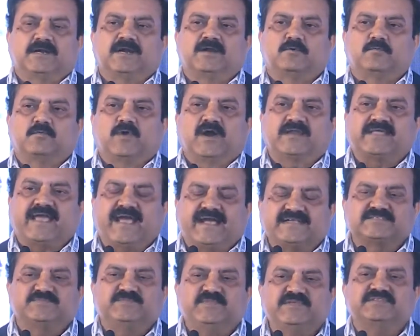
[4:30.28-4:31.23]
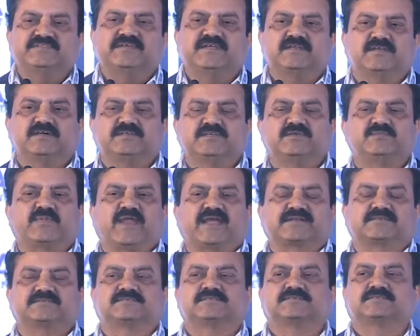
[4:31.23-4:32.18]
what has been their learning
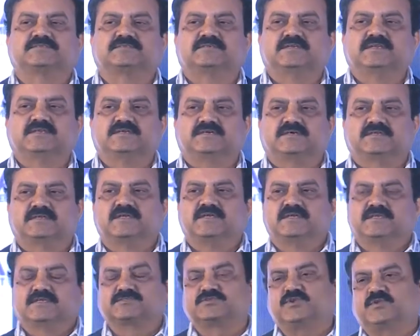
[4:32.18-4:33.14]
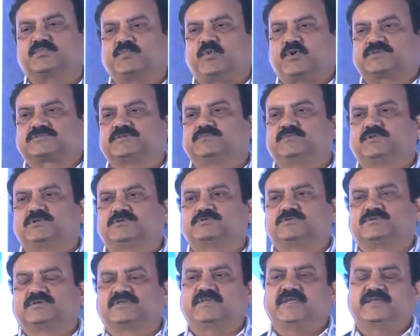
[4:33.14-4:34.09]
practices earlier, it's not possible
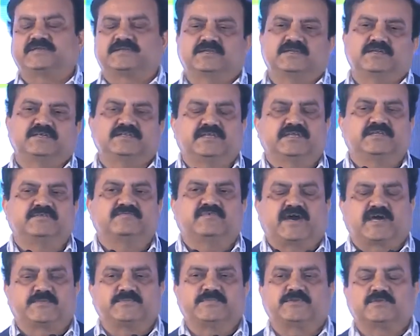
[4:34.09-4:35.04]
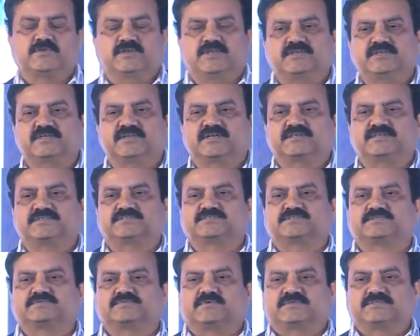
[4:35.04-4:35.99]
to create learning environment or learning
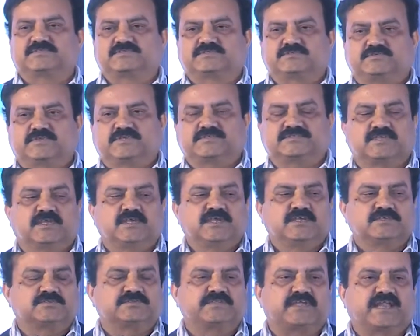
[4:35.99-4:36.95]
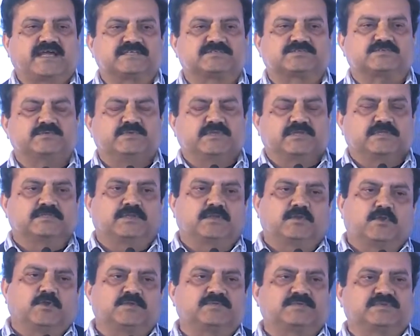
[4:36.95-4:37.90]
conditions for the students. So there has to be a
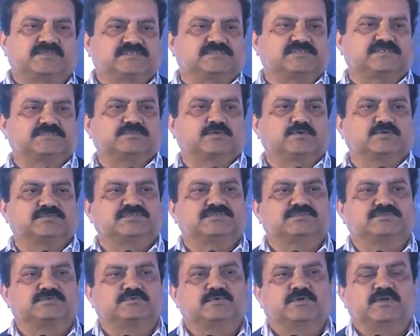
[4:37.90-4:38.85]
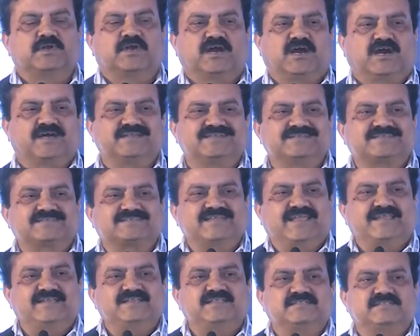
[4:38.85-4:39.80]
lot of research goes into
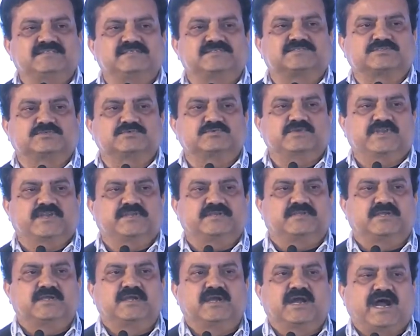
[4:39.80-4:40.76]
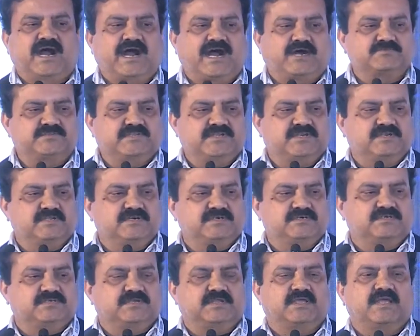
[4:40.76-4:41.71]
understanding the student, how they
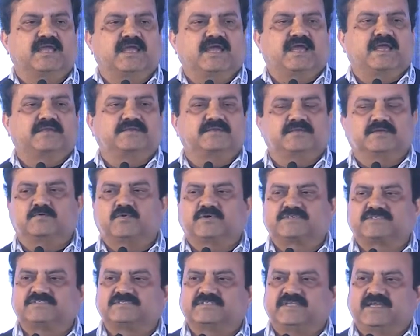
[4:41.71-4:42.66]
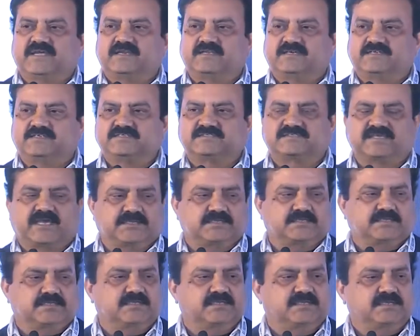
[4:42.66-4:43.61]
learn, and what is their learning
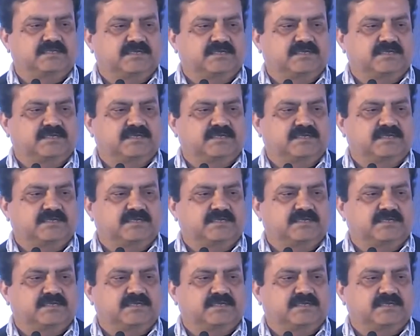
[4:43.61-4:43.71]
cycle